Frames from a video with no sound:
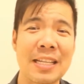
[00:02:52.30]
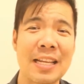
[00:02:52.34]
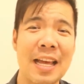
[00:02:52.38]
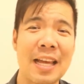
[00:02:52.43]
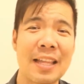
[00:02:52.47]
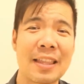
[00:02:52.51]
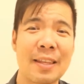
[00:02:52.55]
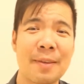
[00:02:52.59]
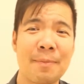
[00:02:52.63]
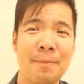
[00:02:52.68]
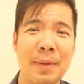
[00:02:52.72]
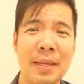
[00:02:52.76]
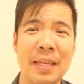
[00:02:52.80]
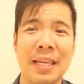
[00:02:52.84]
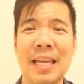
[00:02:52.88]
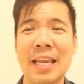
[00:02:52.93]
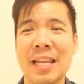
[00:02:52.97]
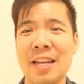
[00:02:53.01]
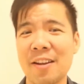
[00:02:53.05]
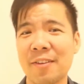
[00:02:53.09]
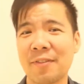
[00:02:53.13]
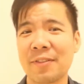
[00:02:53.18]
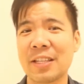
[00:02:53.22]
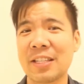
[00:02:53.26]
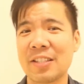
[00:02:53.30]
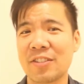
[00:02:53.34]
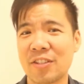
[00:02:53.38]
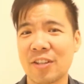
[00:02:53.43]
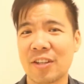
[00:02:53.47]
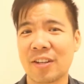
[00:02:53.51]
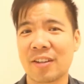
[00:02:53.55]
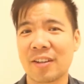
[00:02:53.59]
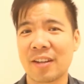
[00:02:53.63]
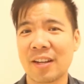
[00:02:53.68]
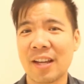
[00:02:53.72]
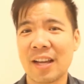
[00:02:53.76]
at the beginning of this
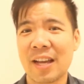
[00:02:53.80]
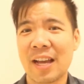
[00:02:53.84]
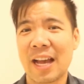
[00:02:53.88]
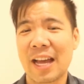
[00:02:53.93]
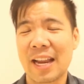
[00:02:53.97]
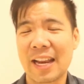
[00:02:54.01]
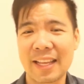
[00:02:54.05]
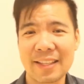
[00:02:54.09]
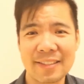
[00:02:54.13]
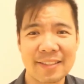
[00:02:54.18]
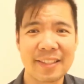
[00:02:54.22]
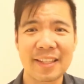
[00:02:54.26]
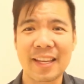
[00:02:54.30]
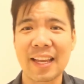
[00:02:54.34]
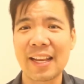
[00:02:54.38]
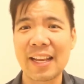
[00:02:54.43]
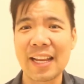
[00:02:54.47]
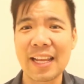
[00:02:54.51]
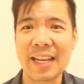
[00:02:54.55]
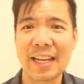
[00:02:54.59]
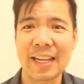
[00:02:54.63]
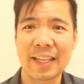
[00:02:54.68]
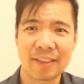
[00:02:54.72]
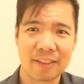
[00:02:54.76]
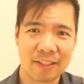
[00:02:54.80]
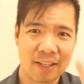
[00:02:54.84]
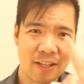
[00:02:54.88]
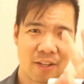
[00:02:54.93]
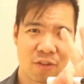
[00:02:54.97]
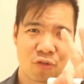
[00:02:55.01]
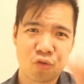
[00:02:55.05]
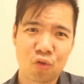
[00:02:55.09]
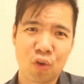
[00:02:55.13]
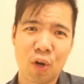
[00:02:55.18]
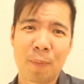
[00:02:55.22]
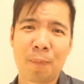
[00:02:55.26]
year, and escalated
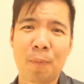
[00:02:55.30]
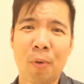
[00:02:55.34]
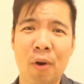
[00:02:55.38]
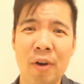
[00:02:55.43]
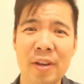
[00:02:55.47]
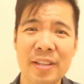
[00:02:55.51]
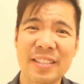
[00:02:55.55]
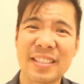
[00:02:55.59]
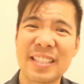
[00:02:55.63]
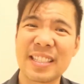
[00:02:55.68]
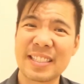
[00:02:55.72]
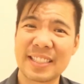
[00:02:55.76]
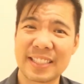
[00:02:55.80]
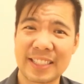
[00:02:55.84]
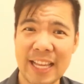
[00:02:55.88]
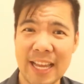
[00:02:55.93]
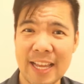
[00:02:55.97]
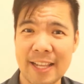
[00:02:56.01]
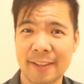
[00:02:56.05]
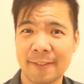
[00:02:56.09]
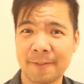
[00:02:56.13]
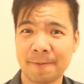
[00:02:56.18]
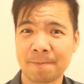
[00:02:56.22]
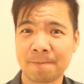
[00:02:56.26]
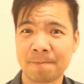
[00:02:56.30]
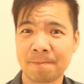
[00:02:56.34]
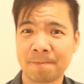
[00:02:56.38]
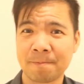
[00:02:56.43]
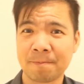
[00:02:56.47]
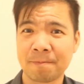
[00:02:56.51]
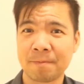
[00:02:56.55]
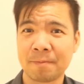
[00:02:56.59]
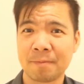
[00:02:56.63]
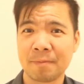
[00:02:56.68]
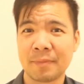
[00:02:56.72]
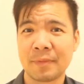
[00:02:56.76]
three point six since then.
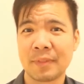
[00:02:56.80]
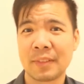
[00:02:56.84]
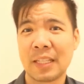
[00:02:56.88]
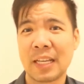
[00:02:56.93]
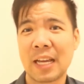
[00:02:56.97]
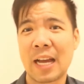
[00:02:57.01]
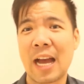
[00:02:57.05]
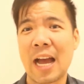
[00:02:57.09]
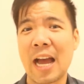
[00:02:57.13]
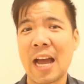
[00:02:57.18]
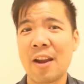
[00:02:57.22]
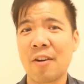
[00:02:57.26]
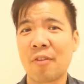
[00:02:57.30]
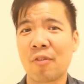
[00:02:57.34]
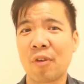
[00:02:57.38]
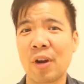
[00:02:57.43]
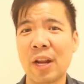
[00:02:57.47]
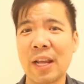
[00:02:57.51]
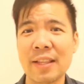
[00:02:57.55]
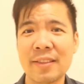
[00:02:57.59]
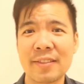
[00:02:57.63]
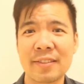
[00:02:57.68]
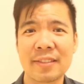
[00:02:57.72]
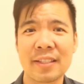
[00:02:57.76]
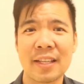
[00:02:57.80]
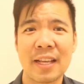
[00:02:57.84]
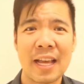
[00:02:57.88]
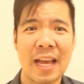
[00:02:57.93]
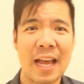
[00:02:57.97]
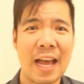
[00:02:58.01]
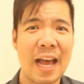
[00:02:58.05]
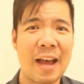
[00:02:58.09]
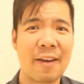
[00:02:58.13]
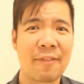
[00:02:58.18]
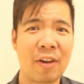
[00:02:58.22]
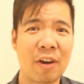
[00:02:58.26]
The higher rates
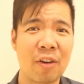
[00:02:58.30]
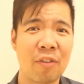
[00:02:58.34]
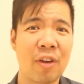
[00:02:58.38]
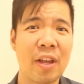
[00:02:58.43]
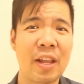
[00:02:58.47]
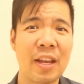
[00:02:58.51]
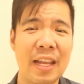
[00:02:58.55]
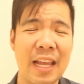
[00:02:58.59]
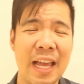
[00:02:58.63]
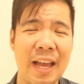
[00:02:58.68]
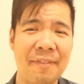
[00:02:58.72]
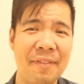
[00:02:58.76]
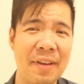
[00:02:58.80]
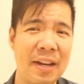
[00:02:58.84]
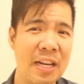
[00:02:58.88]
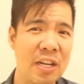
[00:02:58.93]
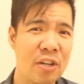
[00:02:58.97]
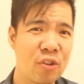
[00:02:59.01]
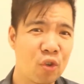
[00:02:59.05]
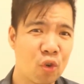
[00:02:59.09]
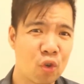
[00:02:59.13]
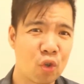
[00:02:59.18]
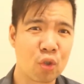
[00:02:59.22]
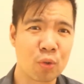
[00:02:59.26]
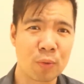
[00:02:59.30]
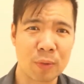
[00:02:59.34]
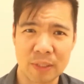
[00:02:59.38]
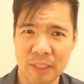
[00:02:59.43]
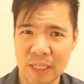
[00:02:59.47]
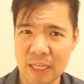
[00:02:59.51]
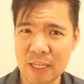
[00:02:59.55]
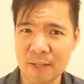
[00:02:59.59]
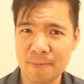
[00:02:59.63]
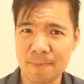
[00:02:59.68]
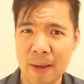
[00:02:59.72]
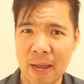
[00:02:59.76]
have already had an enormous
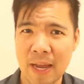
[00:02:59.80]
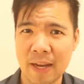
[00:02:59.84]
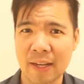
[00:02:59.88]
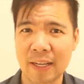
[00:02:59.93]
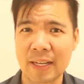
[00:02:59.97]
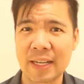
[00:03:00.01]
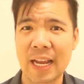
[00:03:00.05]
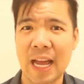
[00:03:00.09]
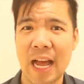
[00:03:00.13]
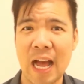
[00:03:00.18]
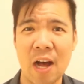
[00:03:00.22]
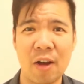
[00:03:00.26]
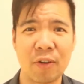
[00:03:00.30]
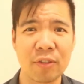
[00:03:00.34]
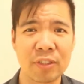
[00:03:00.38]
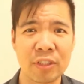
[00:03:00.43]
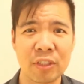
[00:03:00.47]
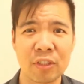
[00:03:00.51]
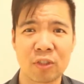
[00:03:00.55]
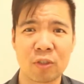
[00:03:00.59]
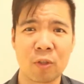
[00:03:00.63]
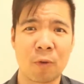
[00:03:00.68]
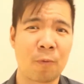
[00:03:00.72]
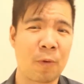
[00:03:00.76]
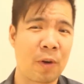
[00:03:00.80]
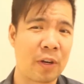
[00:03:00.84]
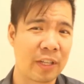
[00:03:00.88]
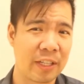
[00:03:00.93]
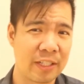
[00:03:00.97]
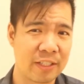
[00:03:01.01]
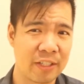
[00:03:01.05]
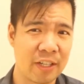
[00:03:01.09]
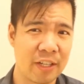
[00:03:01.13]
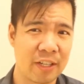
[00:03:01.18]
impact in the housing so far this